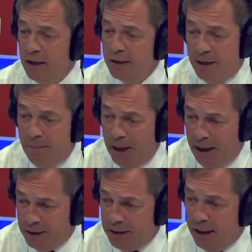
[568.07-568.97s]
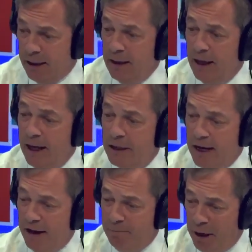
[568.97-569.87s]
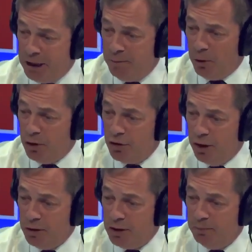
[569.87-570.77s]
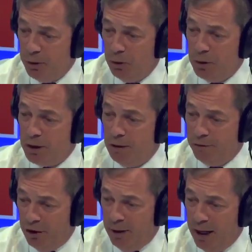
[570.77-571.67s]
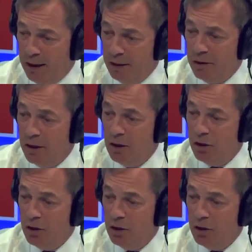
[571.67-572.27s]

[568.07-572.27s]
Simple answer is to have passport controls at ports from Ireland.